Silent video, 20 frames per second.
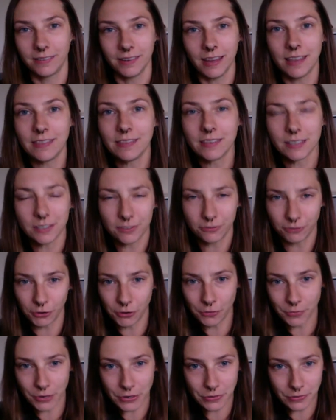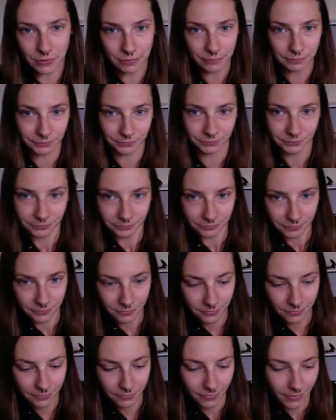in this full moon.
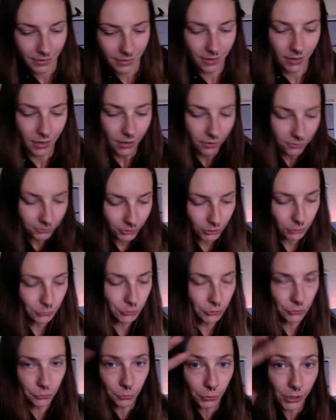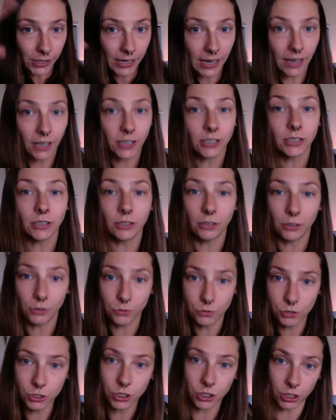Full moon bringing
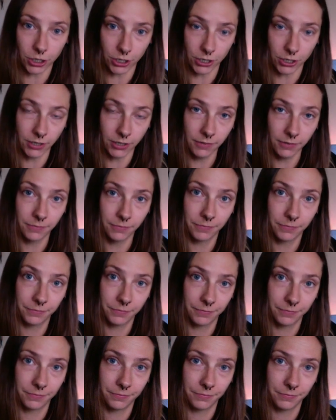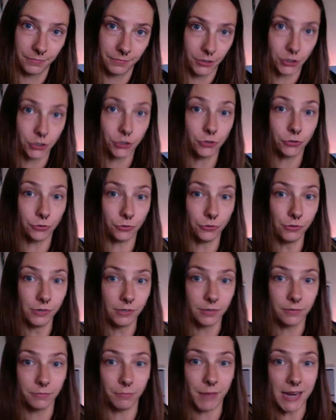closure to
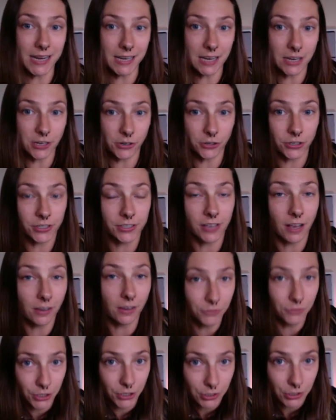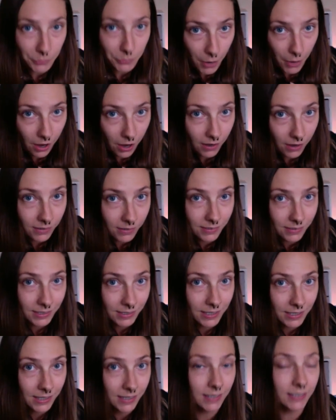making yourself small
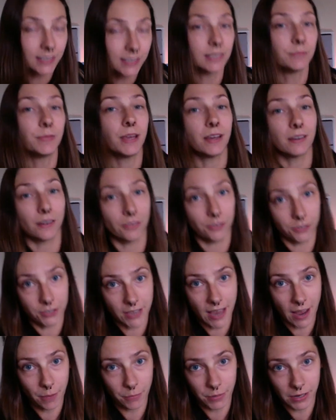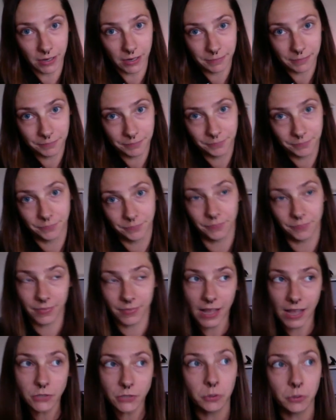to make others happy.
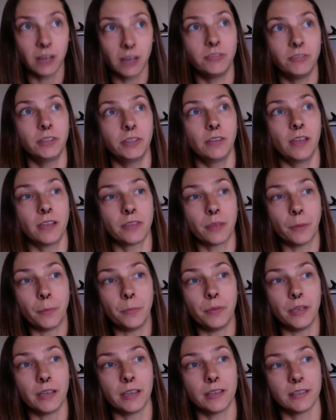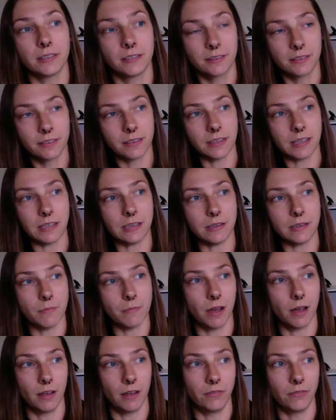That's what I feel like the biggest theme
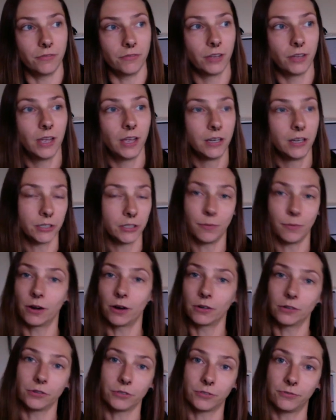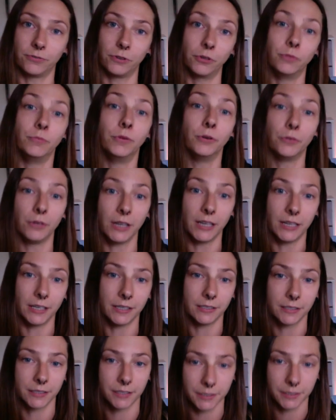of tomorrow's full moon
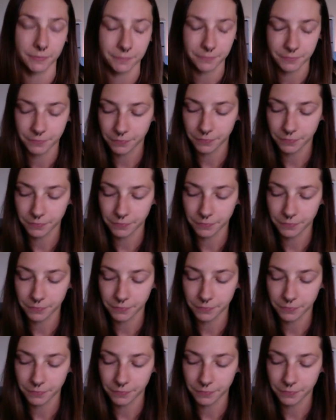is.